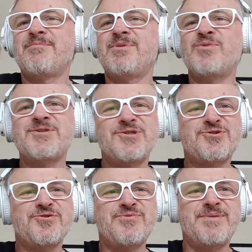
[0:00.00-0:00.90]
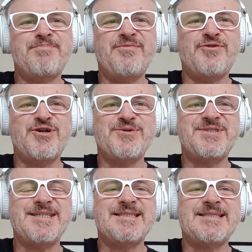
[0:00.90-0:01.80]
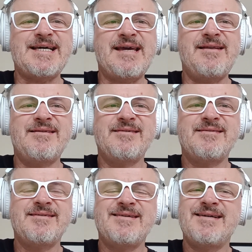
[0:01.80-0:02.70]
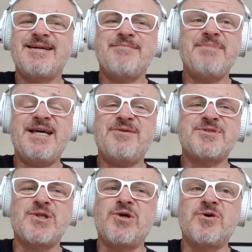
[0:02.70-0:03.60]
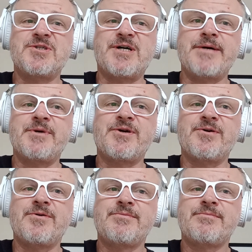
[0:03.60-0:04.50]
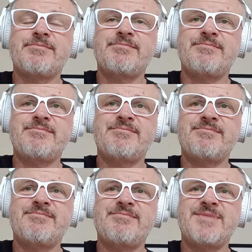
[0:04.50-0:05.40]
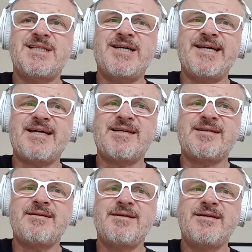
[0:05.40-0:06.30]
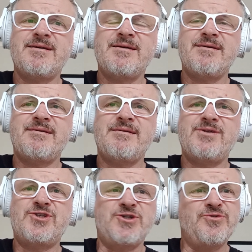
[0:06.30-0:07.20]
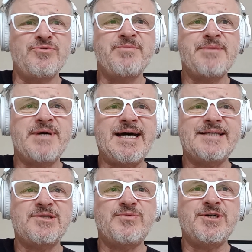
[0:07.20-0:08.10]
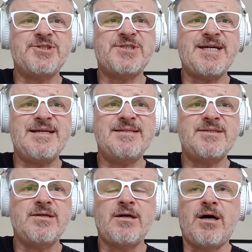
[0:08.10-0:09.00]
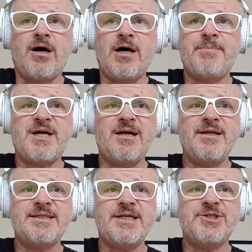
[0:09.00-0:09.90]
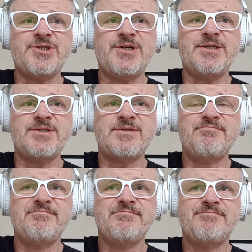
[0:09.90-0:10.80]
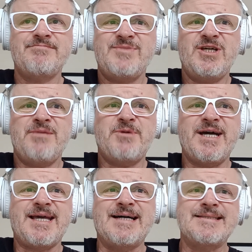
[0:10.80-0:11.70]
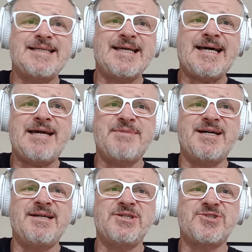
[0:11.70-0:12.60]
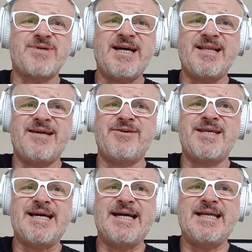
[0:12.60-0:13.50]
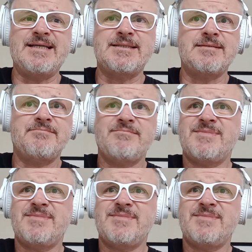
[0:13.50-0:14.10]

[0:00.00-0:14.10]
But was it true before I was 16? Man, that was a long time ago. Like, do you remember acid wash jeans? Hypercolour t-shirts? You could buy guns in Kmart in Australia in the 80s.